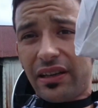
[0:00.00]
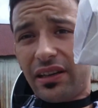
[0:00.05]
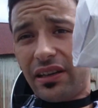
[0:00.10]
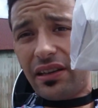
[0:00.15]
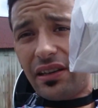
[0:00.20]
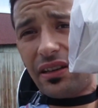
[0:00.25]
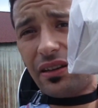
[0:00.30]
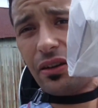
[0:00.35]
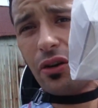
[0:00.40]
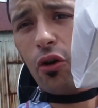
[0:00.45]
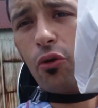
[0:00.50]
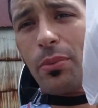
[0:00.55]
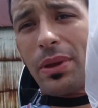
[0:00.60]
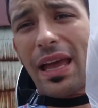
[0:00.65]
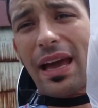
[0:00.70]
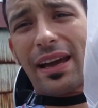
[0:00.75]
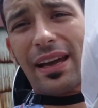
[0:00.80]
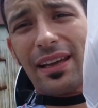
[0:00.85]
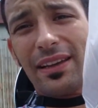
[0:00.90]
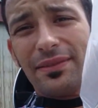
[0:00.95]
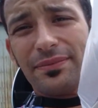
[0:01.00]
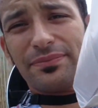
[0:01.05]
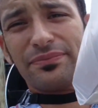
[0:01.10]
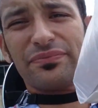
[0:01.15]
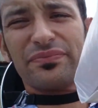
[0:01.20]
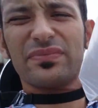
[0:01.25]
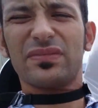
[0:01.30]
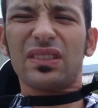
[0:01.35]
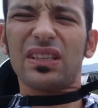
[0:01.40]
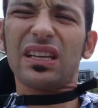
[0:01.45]
a, a omiyage.
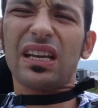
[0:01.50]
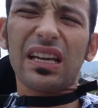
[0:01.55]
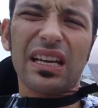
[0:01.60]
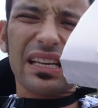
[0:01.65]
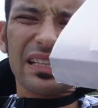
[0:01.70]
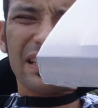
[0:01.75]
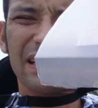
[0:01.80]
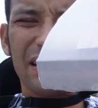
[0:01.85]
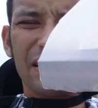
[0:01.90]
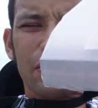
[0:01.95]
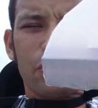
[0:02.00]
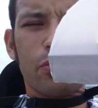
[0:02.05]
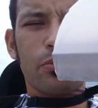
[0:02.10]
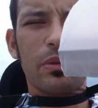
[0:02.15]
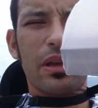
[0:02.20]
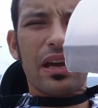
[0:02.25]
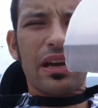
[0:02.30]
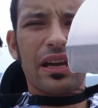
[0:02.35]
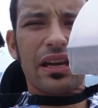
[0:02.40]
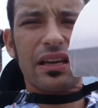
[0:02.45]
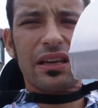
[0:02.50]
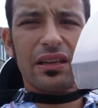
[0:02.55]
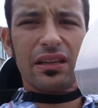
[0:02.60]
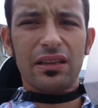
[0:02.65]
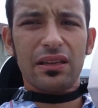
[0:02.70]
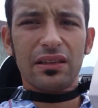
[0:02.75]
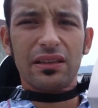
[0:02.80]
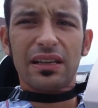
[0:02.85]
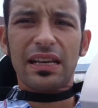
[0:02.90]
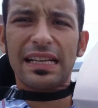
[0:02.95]
I guess it's an omiyage.
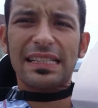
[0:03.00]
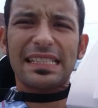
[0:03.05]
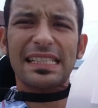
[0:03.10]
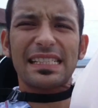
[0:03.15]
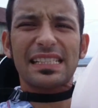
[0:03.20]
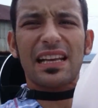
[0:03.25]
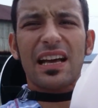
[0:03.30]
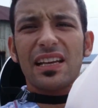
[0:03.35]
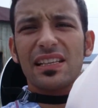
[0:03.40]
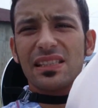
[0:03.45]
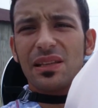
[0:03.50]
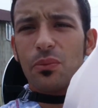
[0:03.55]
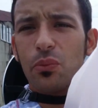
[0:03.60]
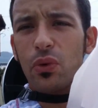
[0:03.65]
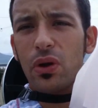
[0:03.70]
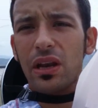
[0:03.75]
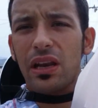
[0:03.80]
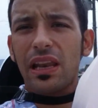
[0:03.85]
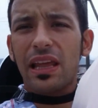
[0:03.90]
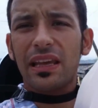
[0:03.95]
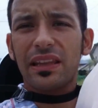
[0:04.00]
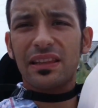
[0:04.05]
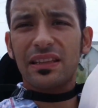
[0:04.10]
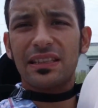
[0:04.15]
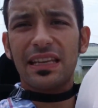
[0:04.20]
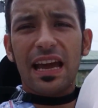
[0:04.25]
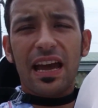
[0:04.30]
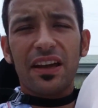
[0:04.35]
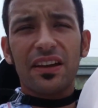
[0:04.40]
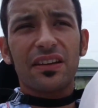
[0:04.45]
It's this custom when like the
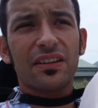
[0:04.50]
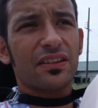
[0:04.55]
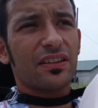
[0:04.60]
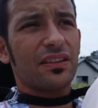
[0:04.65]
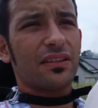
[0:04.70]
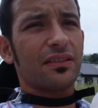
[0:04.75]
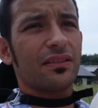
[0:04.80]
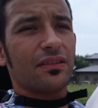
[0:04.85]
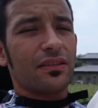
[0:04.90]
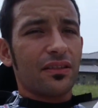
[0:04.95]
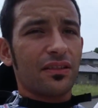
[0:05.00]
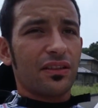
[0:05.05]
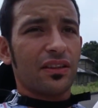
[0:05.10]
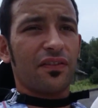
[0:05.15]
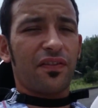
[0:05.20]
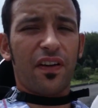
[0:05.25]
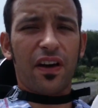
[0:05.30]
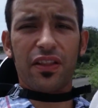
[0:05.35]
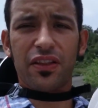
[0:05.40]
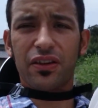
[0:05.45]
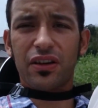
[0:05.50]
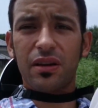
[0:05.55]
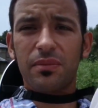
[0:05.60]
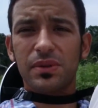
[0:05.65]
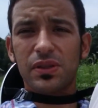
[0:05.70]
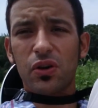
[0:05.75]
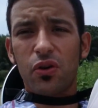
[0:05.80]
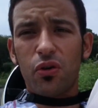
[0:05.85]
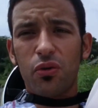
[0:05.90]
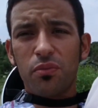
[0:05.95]
dad, the father
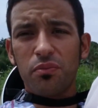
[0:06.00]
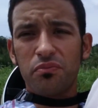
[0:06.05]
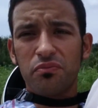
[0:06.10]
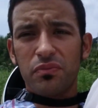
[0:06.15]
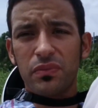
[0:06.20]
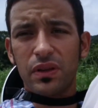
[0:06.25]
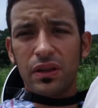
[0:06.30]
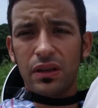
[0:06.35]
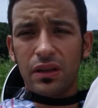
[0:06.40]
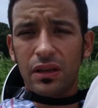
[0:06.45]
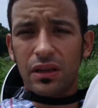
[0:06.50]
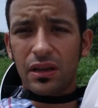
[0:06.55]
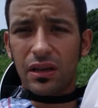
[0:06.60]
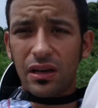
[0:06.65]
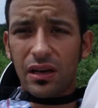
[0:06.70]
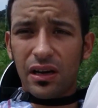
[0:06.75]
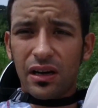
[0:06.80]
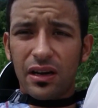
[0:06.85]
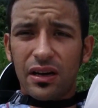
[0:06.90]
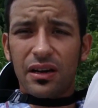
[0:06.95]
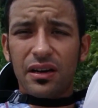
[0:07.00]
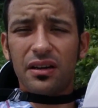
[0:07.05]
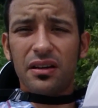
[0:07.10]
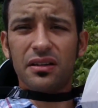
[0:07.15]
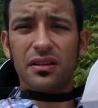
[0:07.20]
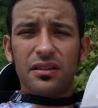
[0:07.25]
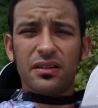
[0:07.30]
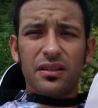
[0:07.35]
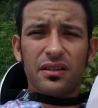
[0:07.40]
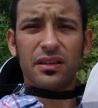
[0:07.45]
comes home. Uh,
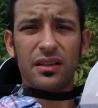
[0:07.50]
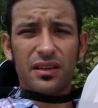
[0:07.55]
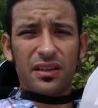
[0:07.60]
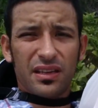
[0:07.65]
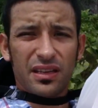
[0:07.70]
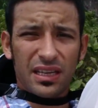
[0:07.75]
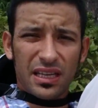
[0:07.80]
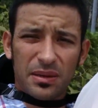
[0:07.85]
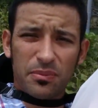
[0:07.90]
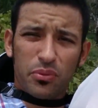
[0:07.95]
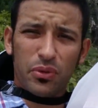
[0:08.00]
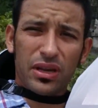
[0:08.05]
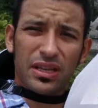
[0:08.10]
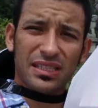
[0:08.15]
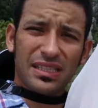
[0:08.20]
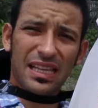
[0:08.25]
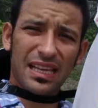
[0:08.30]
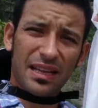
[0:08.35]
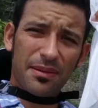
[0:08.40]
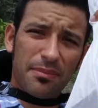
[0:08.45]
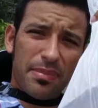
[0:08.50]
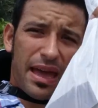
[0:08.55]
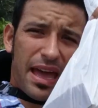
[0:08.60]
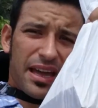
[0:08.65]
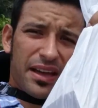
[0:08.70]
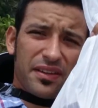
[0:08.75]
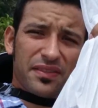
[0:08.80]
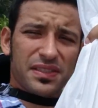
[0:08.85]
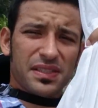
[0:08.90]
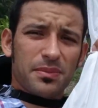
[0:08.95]
he brings like a
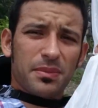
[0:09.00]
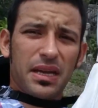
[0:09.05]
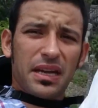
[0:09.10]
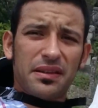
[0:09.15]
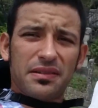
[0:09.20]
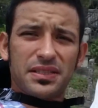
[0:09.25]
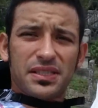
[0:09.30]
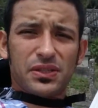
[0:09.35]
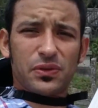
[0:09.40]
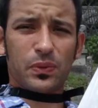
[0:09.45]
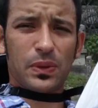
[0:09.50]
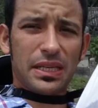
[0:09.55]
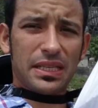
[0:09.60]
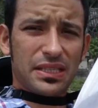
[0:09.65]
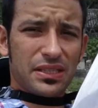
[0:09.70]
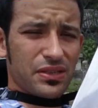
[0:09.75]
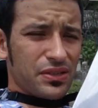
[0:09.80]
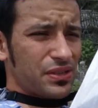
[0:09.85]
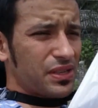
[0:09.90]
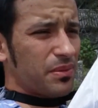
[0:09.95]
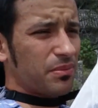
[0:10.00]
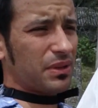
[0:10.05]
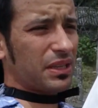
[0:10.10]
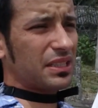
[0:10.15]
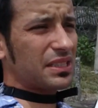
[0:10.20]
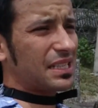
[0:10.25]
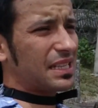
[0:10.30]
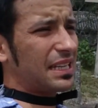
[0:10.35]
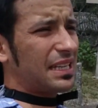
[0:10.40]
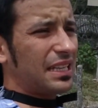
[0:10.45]
bag of some kind of sweets or
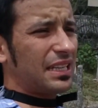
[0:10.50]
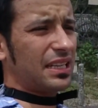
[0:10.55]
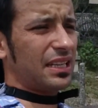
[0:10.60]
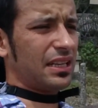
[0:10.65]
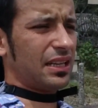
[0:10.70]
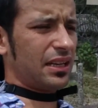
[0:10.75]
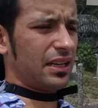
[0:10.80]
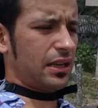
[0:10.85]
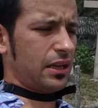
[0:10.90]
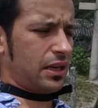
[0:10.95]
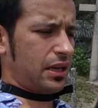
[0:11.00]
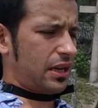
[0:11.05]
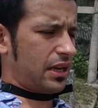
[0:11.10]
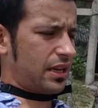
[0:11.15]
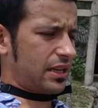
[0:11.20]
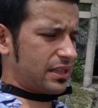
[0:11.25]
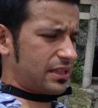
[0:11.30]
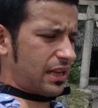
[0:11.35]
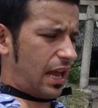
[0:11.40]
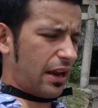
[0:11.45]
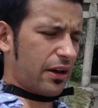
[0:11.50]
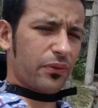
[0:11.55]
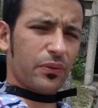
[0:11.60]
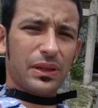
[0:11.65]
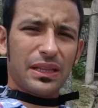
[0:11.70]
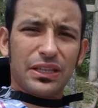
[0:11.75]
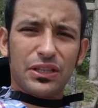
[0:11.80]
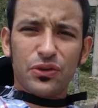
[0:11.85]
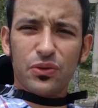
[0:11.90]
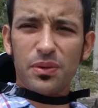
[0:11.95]
something to eat. It's, I don't
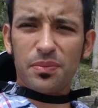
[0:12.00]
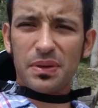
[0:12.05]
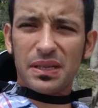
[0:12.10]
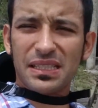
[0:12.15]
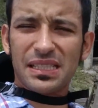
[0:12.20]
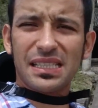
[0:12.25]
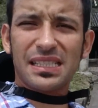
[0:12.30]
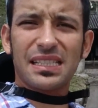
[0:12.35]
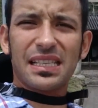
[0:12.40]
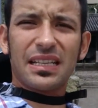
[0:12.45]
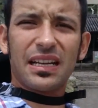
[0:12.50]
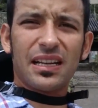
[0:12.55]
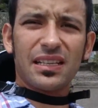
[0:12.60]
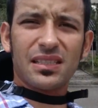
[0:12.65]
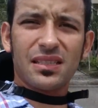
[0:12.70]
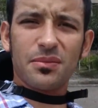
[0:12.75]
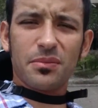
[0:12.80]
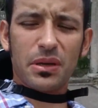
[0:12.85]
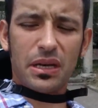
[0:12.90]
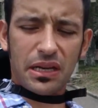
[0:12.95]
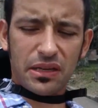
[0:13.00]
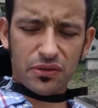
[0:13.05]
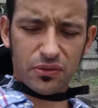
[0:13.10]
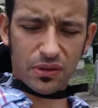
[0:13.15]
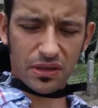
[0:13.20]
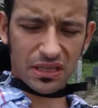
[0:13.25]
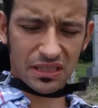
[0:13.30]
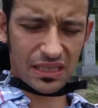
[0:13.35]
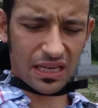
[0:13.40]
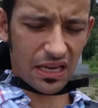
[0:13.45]
really do it because it's the custom, but I do
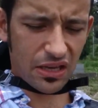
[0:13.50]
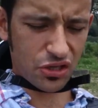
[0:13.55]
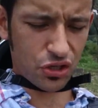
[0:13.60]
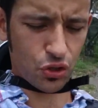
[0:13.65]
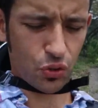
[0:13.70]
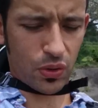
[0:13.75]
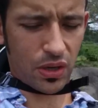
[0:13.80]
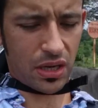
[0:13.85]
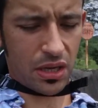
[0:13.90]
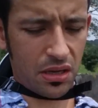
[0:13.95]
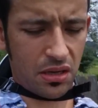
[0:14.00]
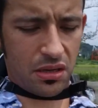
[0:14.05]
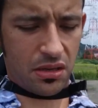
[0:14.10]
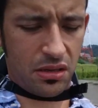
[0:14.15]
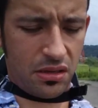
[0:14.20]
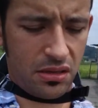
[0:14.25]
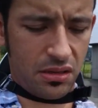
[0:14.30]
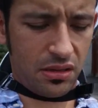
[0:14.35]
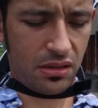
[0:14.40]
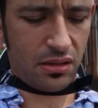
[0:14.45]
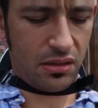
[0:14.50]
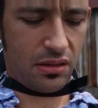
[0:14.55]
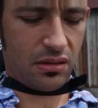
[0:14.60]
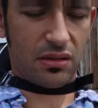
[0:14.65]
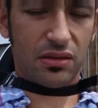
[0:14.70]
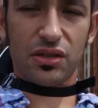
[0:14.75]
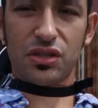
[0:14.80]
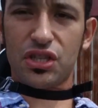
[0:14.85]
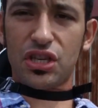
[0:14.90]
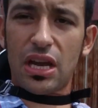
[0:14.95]
it because I enjoy
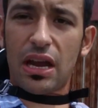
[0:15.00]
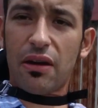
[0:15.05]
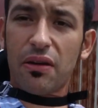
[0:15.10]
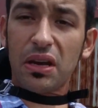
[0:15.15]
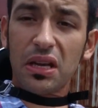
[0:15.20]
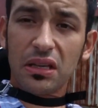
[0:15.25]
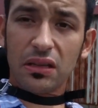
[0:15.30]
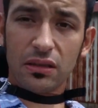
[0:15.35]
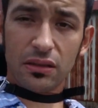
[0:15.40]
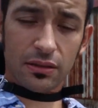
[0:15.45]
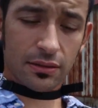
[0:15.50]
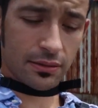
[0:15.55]
sharing.